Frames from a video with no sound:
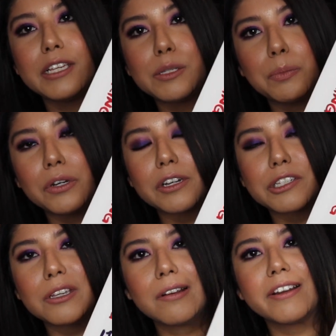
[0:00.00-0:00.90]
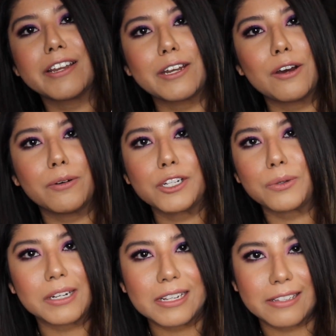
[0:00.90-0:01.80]
these books, you already know which
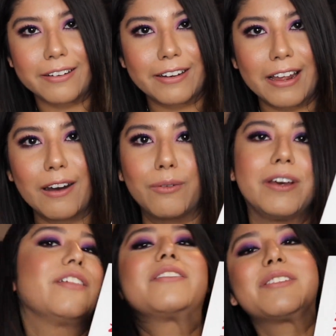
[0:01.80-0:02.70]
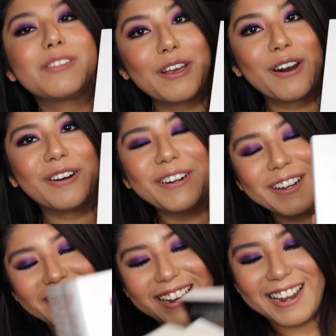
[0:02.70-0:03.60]
one I started out with. So
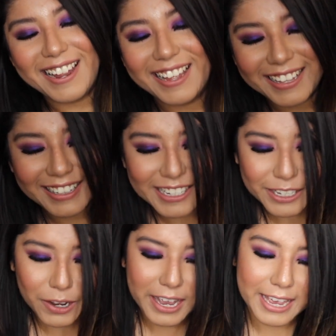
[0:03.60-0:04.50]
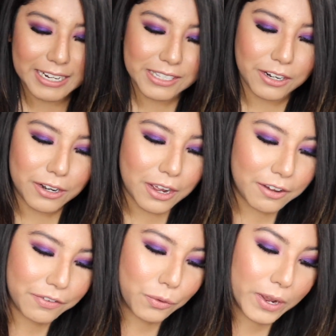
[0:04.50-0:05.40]
let's go ahead and start
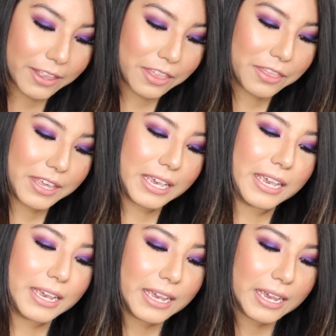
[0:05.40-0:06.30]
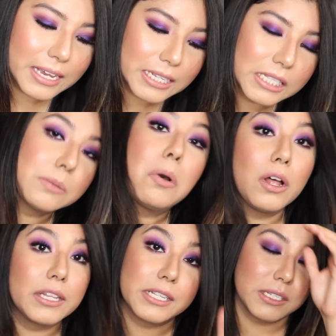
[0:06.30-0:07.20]
off with the
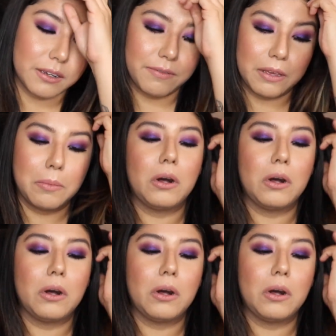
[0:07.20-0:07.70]
smallest of them